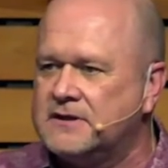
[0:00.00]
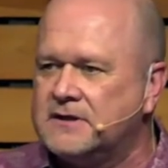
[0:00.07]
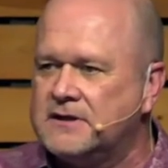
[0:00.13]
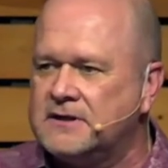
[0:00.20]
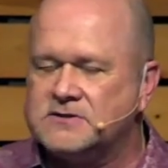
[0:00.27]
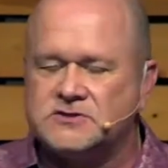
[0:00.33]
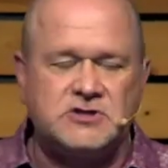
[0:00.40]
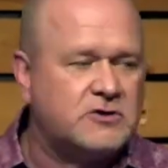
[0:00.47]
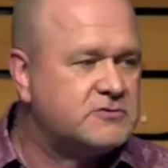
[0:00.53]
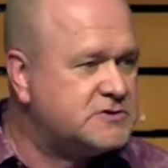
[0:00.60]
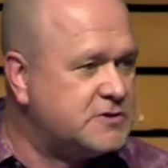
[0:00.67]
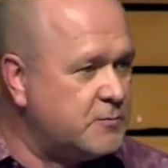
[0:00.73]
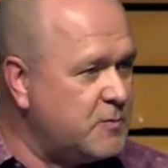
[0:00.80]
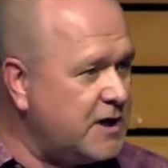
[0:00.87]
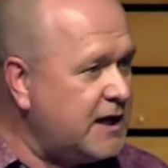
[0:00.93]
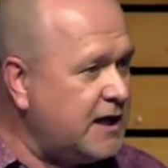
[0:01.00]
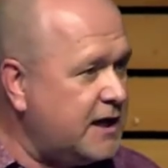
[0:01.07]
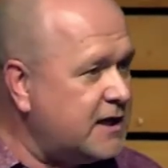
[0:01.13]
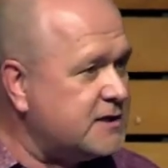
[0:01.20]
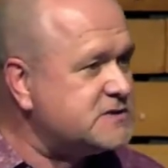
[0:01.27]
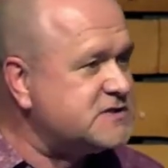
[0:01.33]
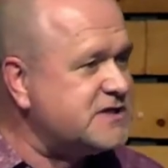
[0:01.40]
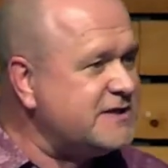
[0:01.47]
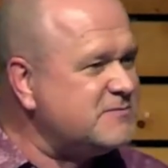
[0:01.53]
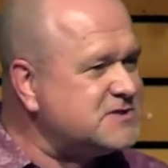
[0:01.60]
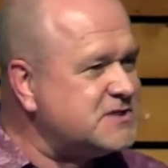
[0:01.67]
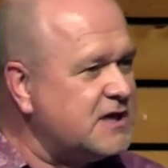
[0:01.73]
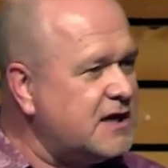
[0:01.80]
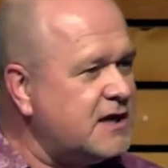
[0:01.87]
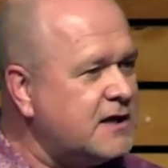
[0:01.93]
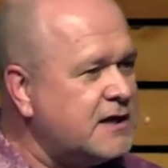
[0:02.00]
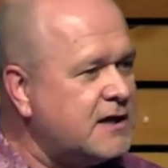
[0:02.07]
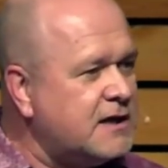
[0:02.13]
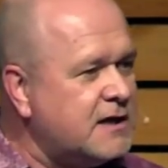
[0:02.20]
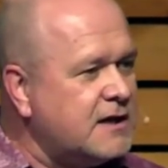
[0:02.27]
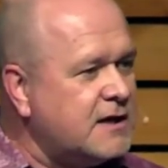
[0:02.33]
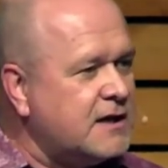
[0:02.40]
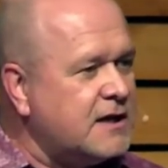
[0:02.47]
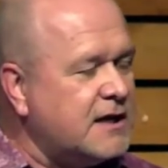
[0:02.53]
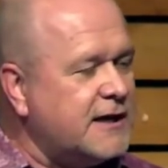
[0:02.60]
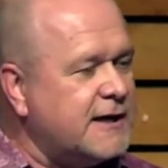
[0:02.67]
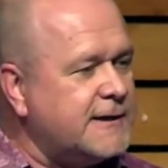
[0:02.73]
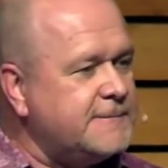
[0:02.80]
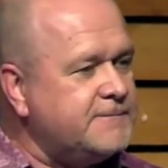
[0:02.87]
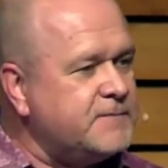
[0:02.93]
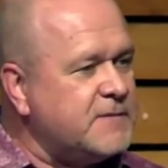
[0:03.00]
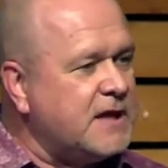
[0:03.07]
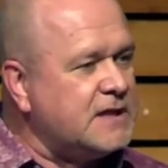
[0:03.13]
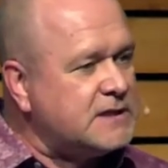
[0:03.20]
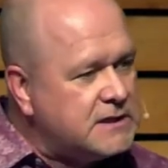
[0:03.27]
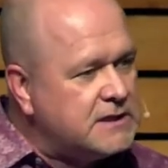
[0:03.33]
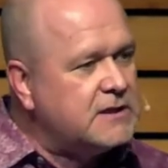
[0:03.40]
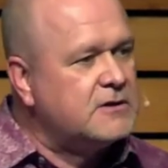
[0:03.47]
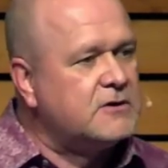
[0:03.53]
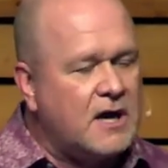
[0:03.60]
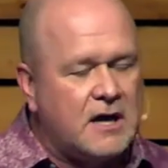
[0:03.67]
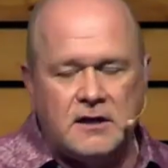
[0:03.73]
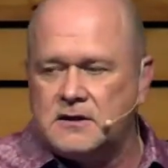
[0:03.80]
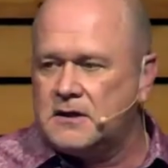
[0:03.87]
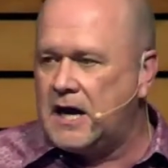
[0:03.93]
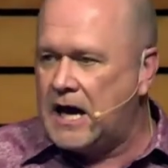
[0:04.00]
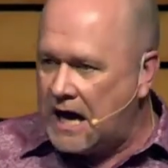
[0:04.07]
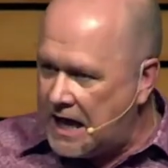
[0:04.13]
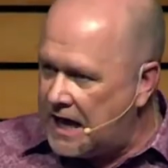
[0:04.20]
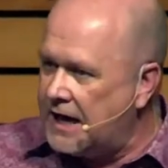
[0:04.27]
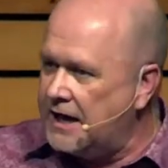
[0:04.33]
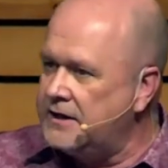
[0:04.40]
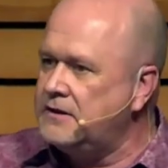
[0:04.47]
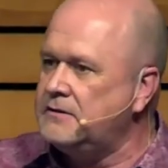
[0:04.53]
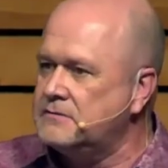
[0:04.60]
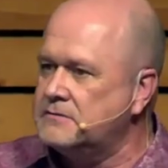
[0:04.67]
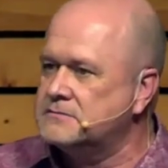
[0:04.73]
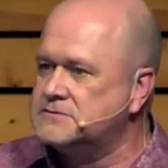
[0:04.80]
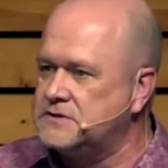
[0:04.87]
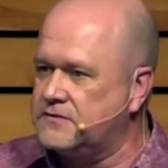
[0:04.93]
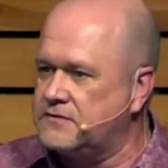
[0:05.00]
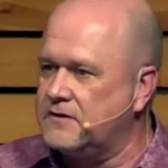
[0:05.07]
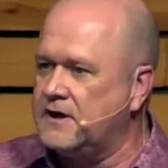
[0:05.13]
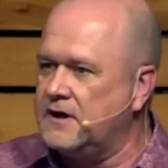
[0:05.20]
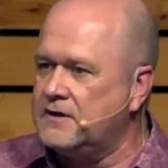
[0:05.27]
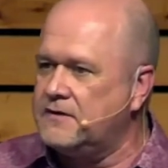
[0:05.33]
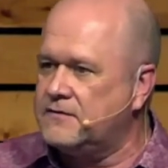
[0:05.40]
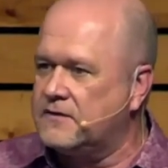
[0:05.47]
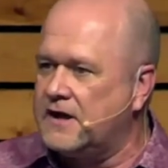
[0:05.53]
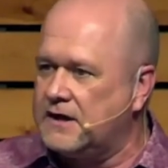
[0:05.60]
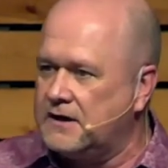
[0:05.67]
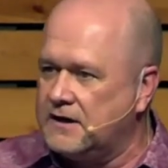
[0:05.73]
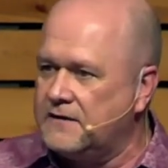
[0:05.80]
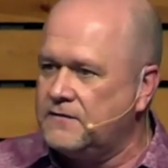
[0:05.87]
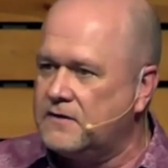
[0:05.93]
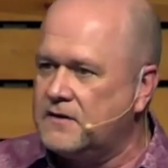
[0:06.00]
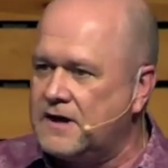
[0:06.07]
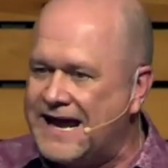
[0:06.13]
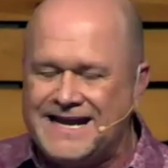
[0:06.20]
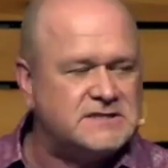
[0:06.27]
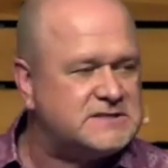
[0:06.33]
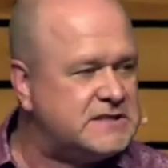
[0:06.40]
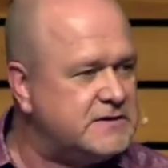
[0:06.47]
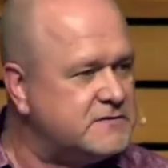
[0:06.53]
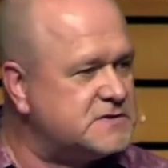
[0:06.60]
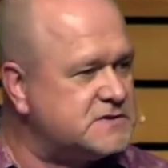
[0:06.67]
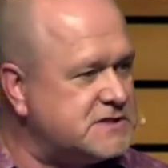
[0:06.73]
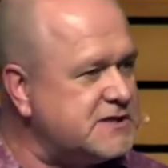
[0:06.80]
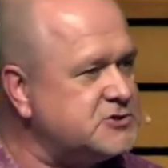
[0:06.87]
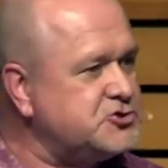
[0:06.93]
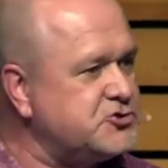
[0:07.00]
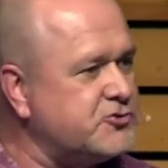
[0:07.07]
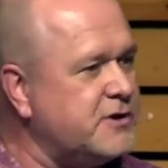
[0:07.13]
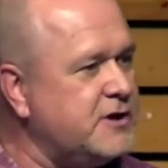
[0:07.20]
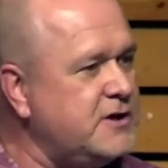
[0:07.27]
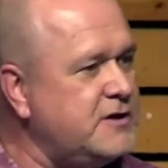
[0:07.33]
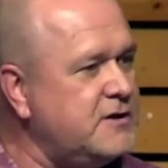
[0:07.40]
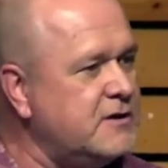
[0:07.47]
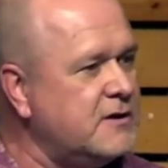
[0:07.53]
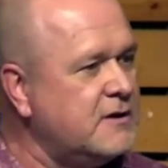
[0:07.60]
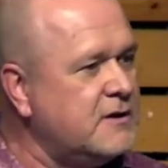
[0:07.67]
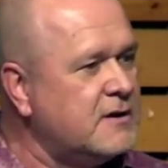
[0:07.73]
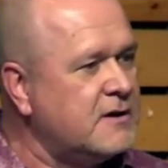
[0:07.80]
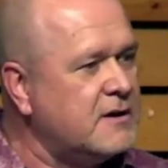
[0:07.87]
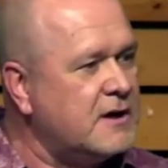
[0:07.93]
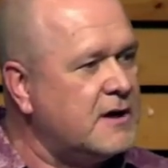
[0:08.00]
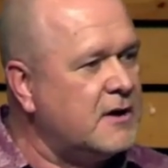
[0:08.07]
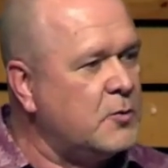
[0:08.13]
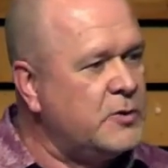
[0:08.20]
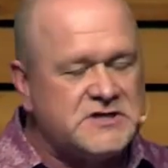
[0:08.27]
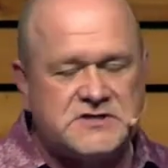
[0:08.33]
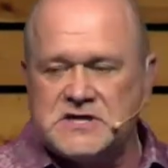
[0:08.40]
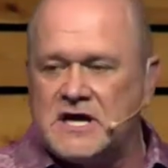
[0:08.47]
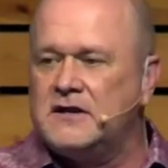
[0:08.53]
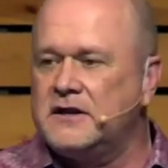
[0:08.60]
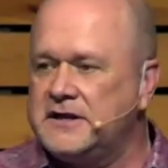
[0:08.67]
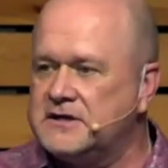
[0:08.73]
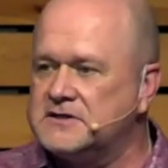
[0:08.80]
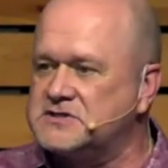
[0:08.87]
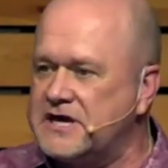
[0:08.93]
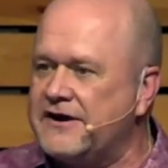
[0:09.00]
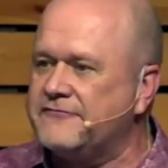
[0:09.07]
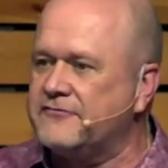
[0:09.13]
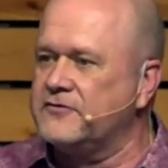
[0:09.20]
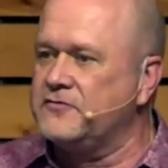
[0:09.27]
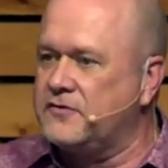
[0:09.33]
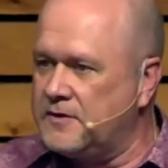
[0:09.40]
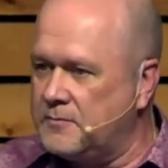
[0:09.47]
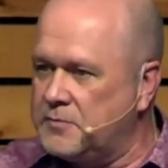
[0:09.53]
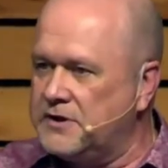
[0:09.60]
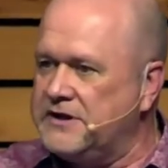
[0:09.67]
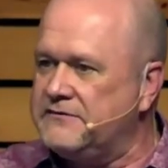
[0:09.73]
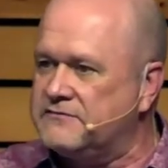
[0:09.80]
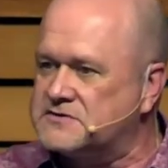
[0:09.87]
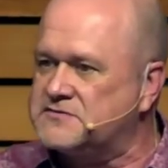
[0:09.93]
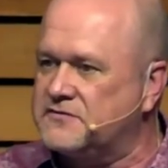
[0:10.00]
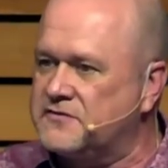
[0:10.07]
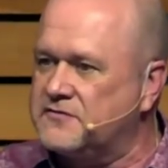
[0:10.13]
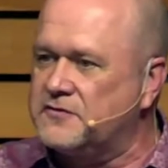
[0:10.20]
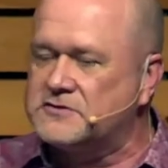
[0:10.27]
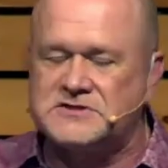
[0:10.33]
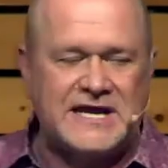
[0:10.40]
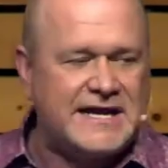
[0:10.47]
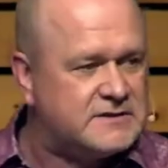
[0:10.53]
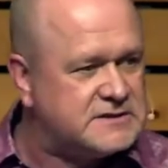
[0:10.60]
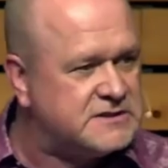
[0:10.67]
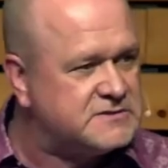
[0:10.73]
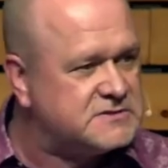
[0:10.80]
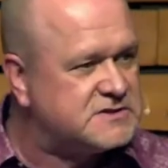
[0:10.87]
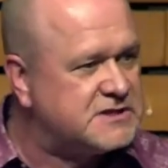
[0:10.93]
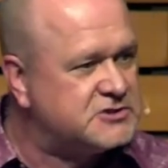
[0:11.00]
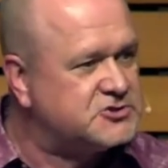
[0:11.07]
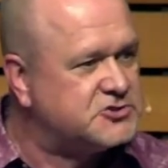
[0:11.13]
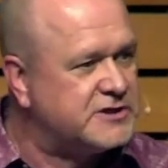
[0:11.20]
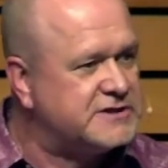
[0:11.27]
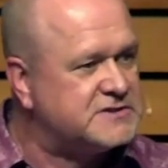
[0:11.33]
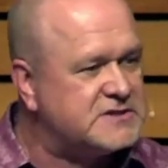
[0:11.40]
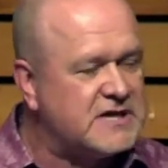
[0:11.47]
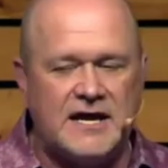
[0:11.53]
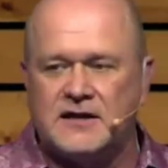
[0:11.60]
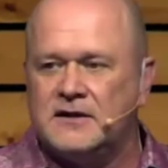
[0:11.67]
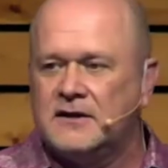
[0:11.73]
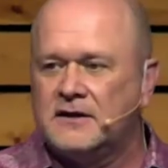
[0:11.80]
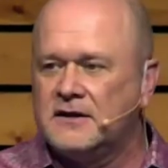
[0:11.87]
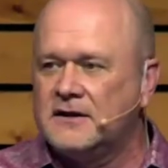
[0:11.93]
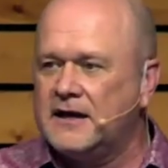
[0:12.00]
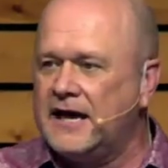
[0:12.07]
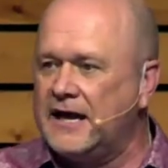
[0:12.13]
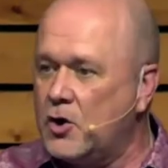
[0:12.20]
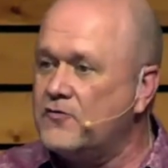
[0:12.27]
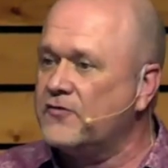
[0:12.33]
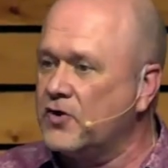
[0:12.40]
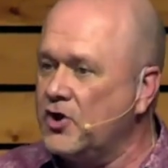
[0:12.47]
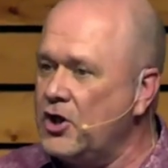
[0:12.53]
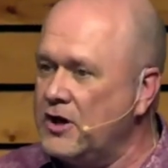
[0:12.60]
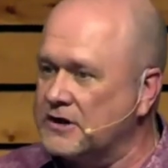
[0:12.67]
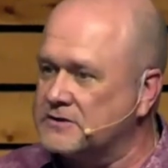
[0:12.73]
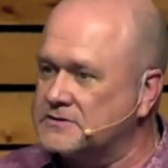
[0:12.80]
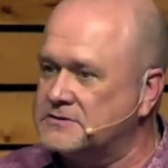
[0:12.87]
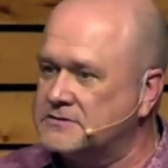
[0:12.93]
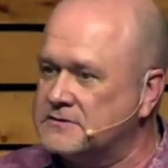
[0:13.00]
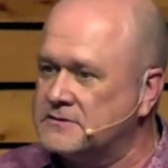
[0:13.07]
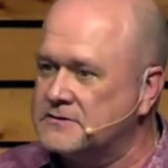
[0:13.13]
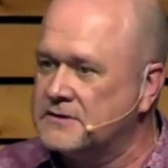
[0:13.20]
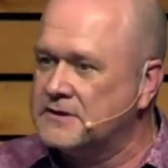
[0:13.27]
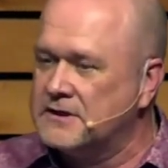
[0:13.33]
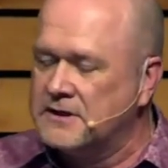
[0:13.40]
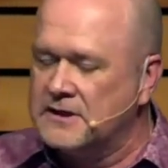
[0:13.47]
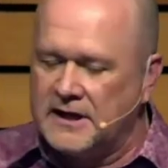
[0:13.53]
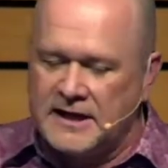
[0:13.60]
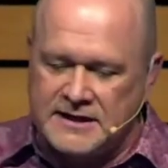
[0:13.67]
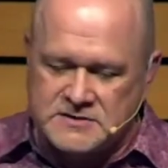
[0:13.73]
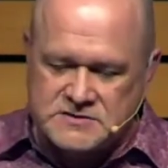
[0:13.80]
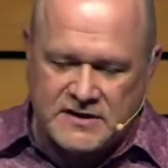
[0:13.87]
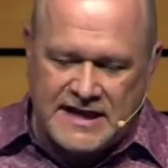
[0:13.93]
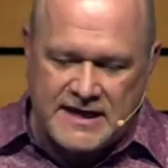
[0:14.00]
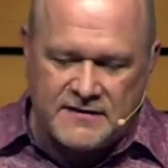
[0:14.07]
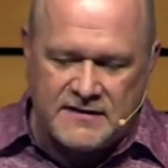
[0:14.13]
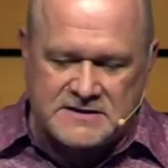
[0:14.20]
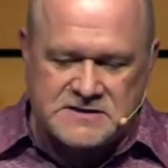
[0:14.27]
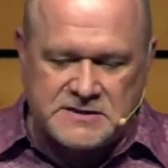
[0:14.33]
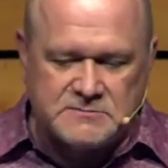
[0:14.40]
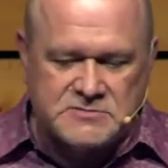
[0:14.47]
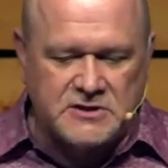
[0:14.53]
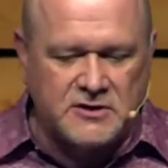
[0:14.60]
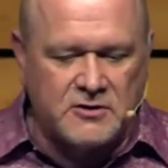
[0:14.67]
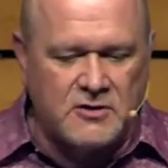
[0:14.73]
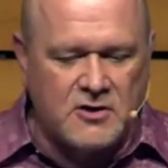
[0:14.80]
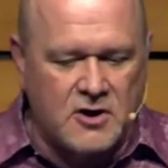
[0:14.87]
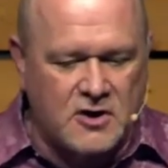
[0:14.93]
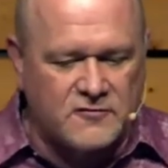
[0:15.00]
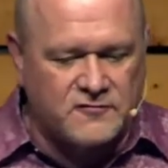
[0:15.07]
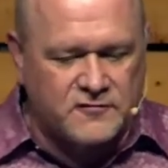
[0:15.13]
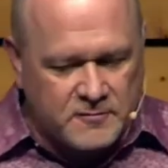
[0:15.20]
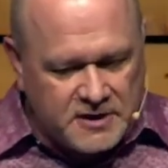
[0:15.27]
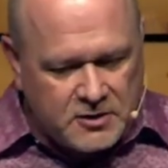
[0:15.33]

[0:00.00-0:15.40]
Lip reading: And so to me, it seems a little odd to think that in the 19th century, we suddenly discovered that believers for the first 18 centuries had overlooked. And so that seems a little hard for me to